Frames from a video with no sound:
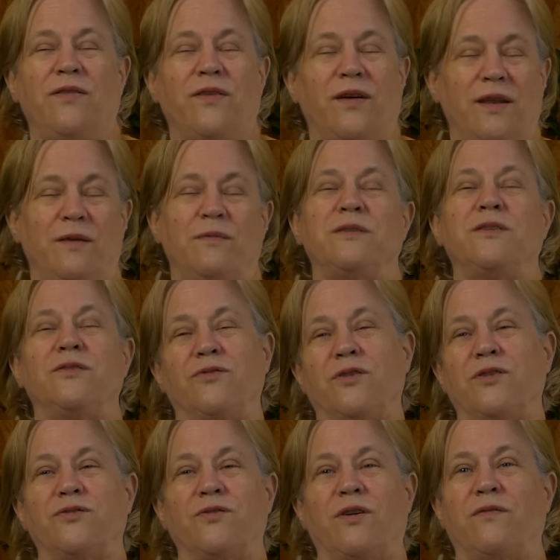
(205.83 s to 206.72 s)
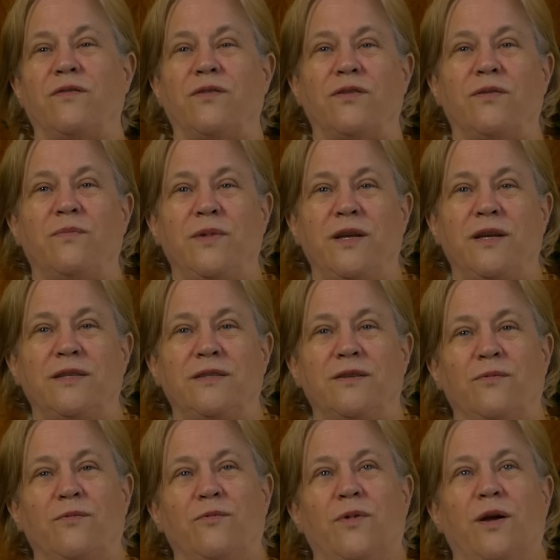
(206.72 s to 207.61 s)
thought he was a drunk driver
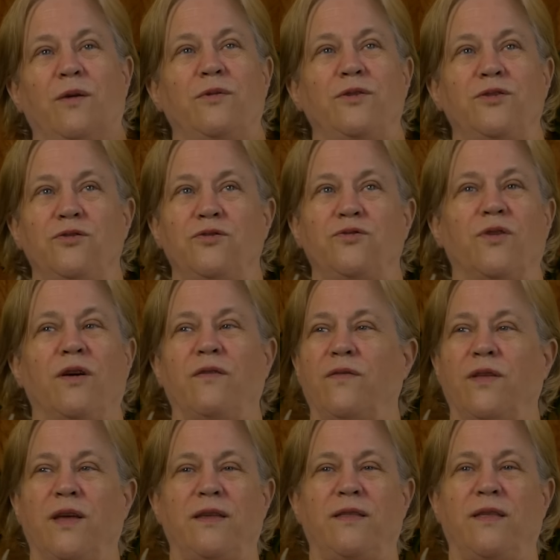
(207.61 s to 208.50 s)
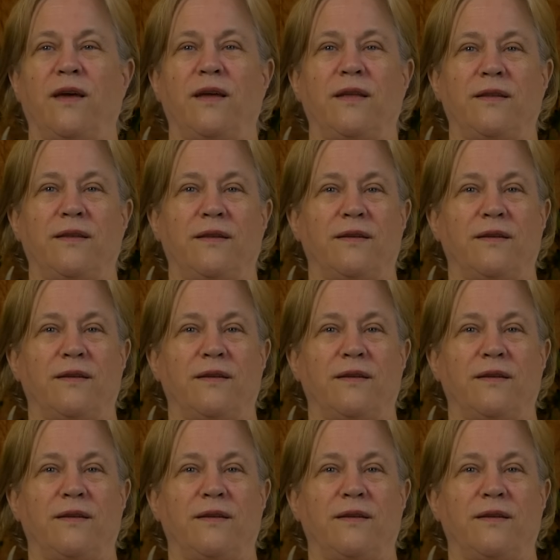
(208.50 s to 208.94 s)
because why would you drive like that?